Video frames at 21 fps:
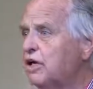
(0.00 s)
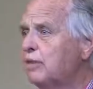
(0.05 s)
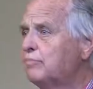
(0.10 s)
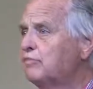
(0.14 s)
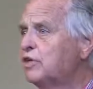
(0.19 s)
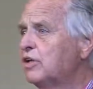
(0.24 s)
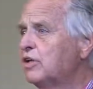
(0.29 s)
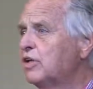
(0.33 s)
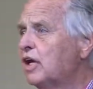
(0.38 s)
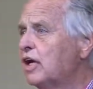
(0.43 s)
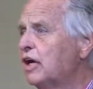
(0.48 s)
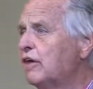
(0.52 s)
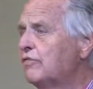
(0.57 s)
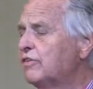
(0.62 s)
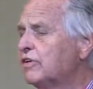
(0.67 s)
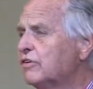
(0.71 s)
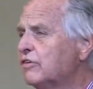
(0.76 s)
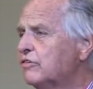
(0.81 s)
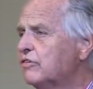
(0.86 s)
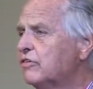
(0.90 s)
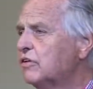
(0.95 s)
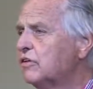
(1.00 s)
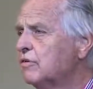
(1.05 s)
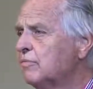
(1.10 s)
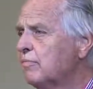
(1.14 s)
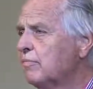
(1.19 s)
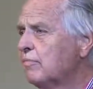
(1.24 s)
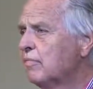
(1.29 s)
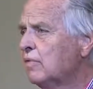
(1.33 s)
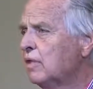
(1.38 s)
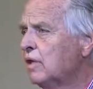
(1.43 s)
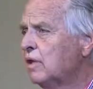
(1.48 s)
up to the heavens."
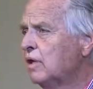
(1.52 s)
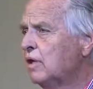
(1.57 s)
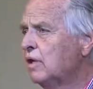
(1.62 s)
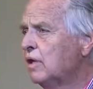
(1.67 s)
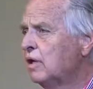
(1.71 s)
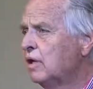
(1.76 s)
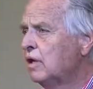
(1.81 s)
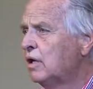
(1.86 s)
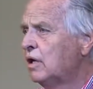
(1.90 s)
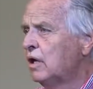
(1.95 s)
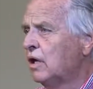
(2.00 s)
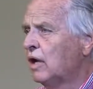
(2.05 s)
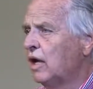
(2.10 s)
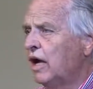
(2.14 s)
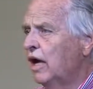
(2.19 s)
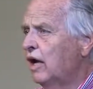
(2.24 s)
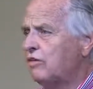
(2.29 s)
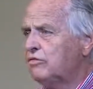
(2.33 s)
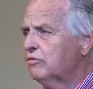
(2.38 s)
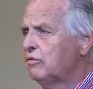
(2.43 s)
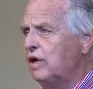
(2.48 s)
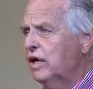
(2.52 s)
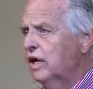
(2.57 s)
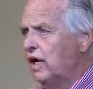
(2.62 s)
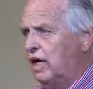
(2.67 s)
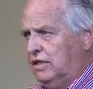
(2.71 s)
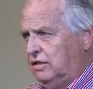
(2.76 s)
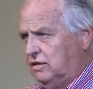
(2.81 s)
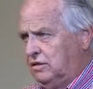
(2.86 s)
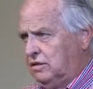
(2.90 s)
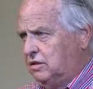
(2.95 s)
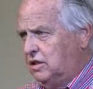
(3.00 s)
Ezra
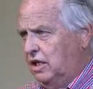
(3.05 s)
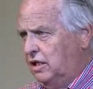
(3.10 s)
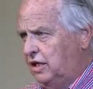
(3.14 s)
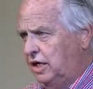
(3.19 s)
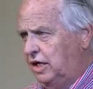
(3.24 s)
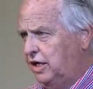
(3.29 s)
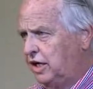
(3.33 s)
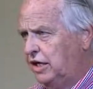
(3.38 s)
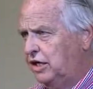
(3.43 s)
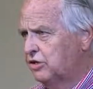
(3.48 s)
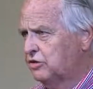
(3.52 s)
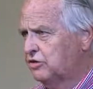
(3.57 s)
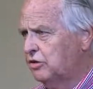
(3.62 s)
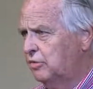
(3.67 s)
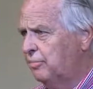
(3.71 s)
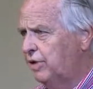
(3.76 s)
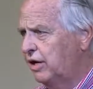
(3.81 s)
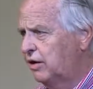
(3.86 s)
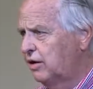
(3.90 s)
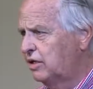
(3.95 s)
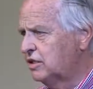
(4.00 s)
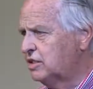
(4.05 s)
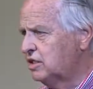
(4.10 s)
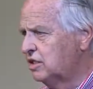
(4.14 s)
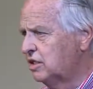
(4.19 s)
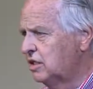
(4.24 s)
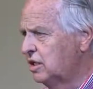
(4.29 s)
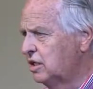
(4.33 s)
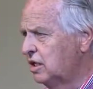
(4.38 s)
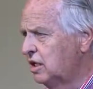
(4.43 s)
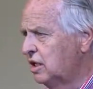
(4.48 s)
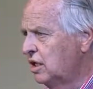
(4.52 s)
hadn't done any intermarriage.
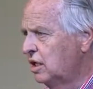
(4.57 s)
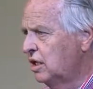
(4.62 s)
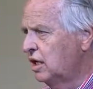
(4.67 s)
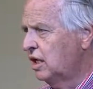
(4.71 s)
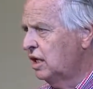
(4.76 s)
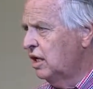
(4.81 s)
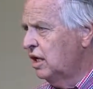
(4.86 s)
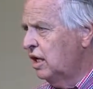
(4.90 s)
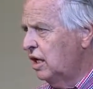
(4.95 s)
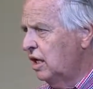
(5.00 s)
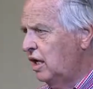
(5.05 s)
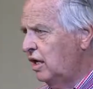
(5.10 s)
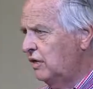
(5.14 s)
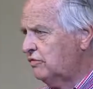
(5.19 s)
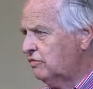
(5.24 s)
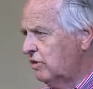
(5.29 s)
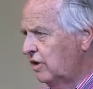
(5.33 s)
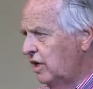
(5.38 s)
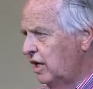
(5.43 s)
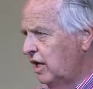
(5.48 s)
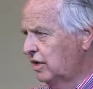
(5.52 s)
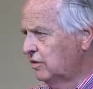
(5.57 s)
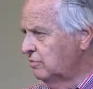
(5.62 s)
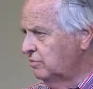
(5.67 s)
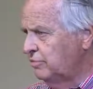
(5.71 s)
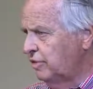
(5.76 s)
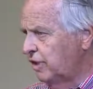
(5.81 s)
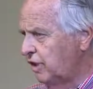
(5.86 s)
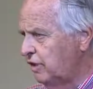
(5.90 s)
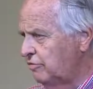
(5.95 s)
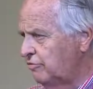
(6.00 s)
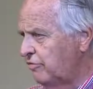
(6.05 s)
Ezra hadn't
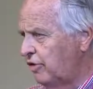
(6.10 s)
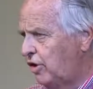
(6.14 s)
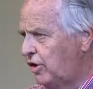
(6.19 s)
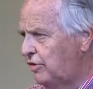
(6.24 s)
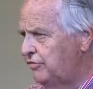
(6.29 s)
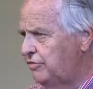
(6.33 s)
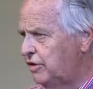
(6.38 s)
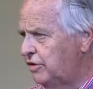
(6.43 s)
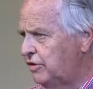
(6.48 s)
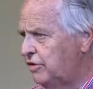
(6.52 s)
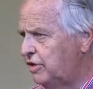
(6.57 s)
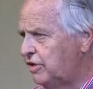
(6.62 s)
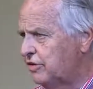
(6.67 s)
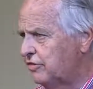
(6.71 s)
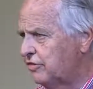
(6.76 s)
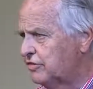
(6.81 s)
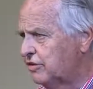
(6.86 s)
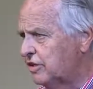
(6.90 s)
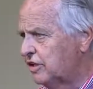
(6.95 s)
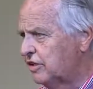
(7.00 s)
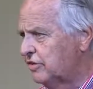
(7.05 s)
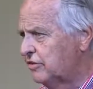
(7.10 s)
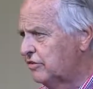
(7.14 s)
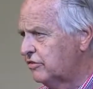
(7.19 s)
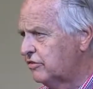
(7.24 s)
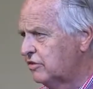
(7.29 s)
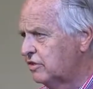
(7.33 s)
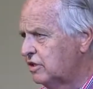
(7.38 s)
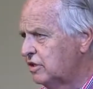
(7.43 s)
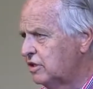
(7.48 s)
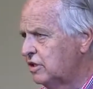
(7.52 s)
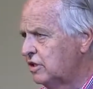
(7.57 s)
been involved in these sins.
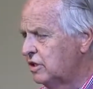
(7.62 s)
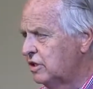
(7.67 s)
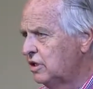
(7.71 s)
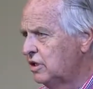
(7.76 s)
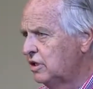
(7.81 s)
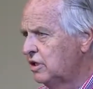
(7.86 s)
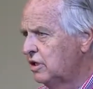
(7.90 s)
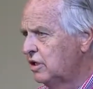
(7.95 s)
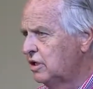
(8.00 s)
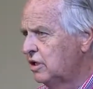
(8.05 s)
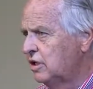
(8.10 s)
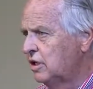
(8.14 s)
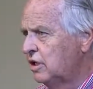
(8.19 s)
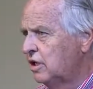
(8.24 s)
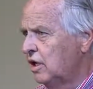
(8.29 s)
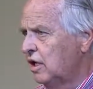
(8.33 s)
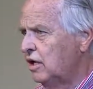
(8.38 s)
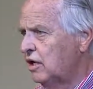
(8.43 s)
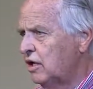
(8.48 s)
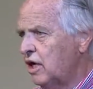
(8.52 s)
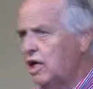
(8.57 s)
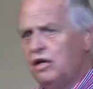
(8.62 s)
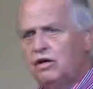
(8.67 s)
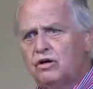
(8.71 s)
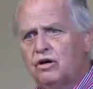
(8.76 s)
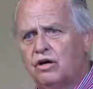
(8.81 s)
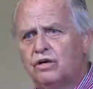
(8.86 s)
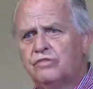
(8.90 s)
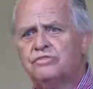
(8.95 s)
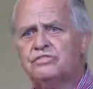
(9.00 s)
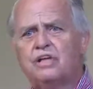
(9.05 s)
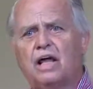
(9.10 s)
He
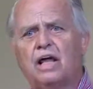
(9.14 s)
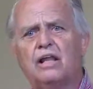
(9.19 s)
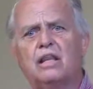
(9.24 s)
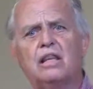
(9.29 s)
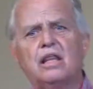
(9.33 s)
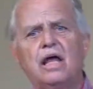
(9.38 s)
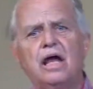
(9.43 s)
could have said,